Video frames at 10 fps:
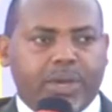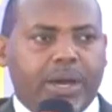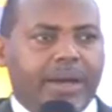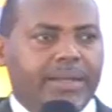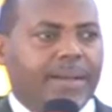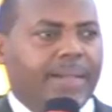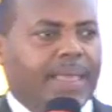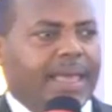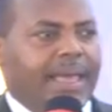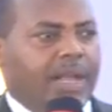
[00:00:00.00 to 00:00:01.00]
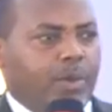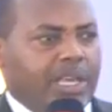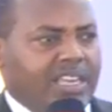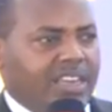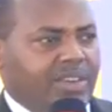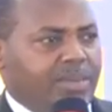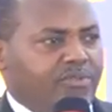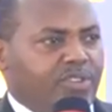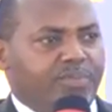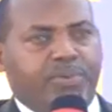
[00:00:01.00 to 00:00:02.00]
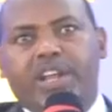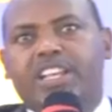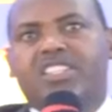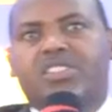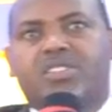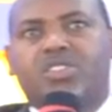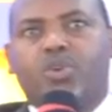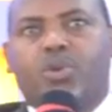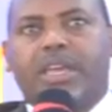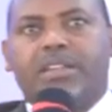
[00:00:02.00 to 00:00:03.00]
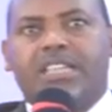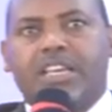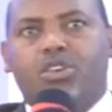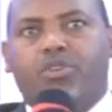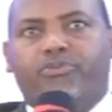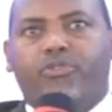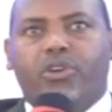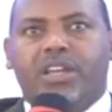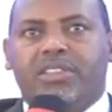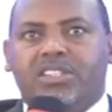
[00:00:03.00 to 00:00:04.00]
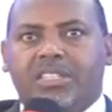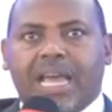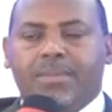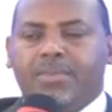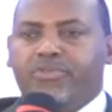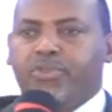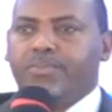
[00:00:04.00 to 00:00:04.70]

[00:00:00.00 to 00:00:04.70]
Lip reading: God, and we give Him every praise. You can take your phone at this time. If your